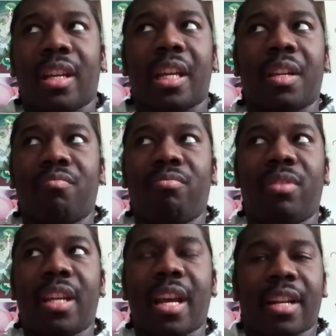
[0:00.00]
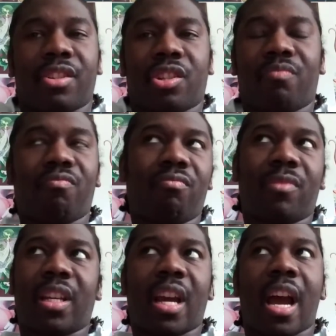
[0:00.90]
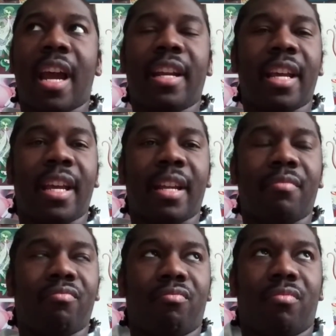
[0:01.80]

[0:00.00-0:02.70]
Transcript: And yeah, that's kinda it.